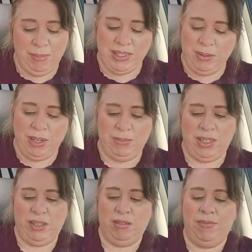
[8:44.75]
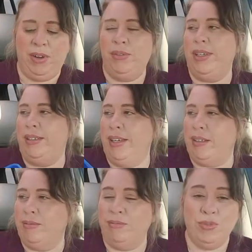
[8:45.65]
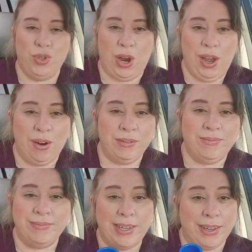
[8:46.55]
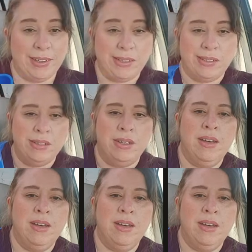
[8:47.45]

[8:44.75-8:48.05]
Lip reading: I mean, sometimes I do if I really like try hard, I guess.